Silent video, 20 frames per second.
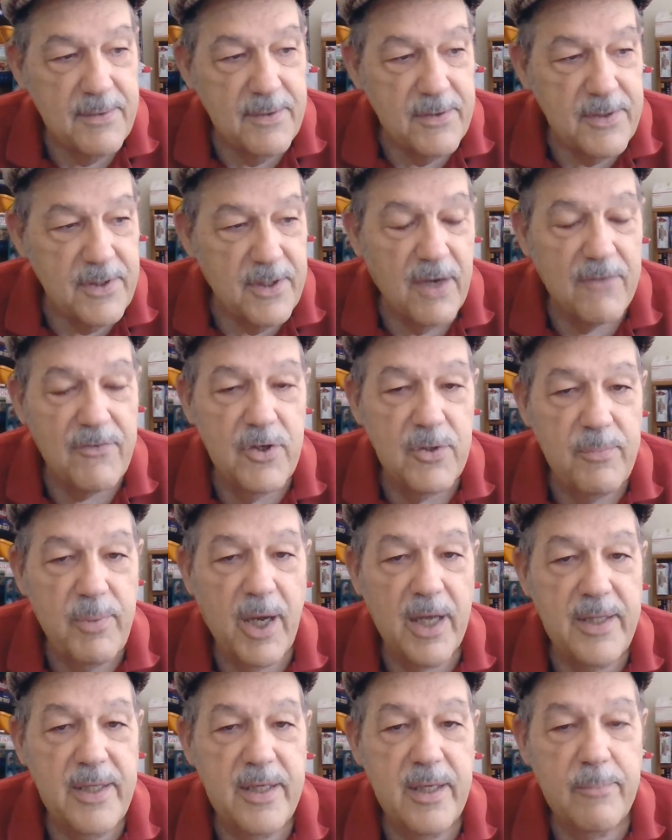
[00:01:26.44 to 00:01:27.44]
governed
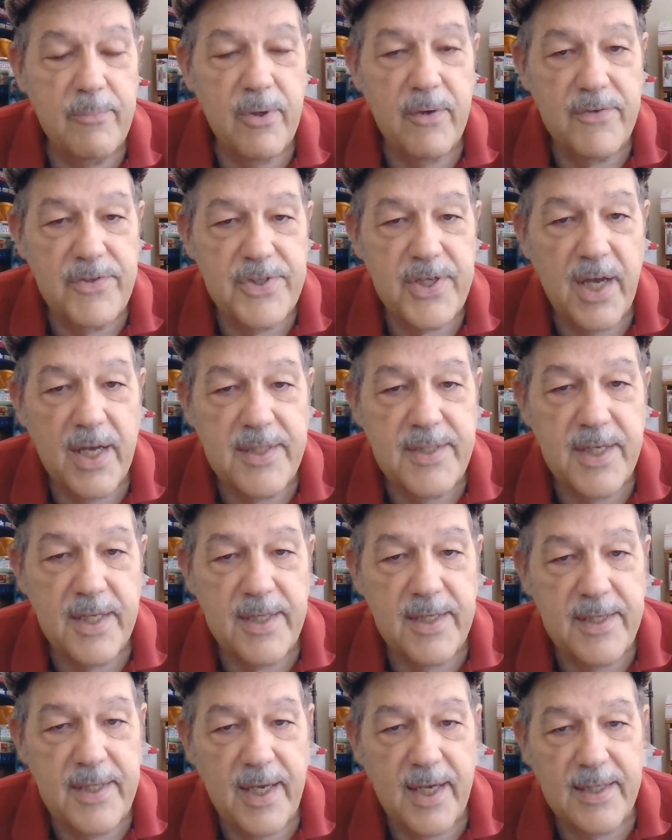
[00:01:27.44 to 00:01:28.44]
by the number of sides on
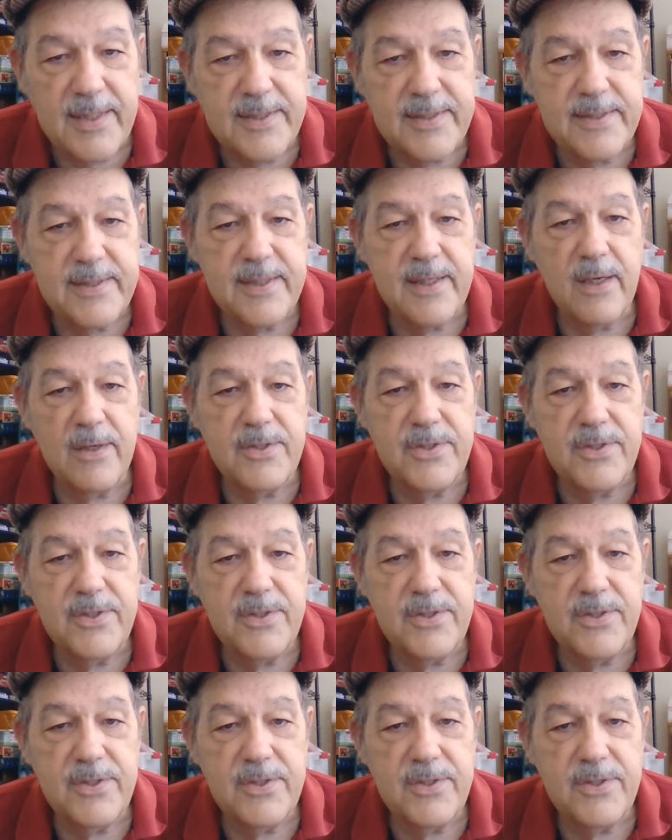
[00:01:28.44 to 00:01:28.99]
the dice.